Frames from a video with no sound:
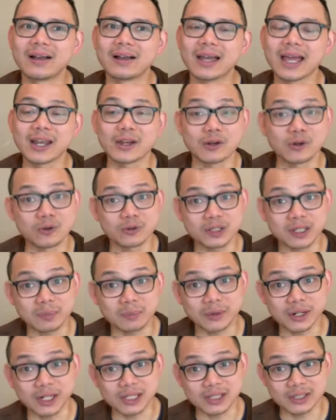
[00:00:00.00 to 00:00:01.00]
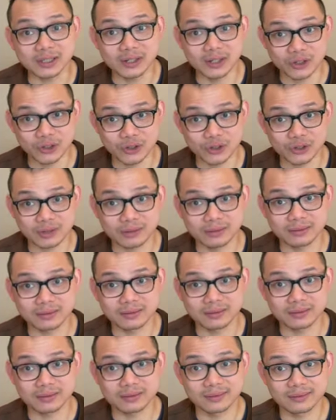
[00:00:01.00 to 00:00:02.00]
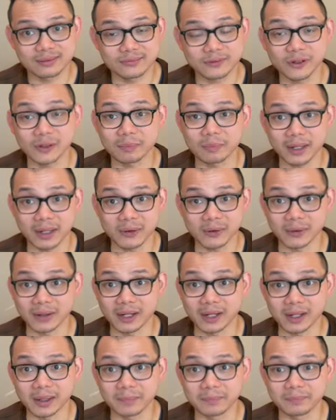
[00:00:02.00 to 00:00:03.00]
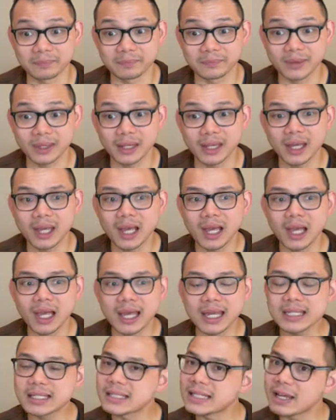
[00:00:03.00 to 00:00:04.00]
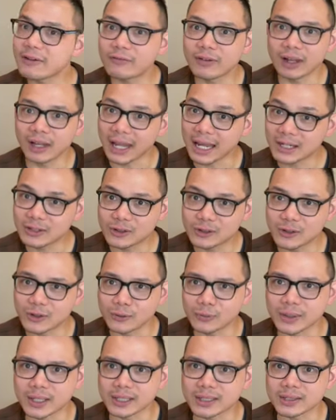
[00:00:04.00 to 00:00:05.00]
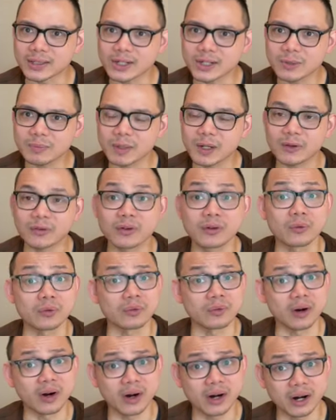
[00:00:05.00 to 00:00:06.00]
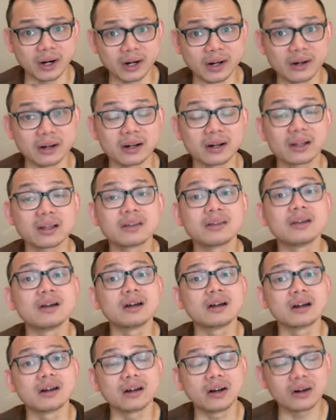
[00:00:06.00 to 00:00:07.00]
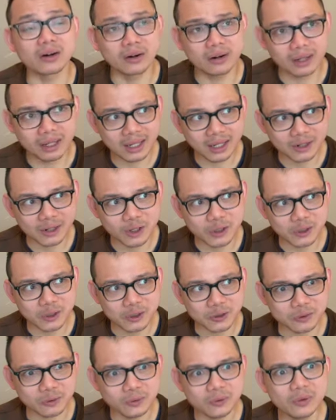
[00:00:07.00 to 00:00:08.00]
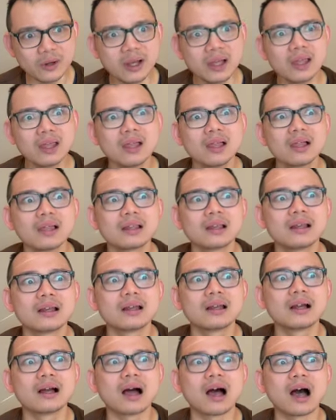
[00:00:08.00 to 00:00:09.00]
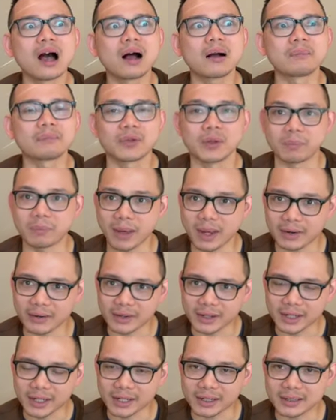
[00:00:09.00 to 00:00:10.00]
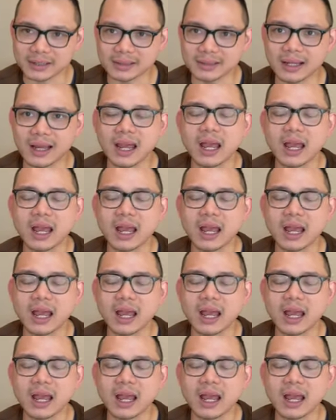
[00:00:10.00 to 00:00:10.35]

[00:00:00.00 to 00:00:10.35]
and do some research for the pedal harp. It's never late to do research, because the earlier you do, the better it is.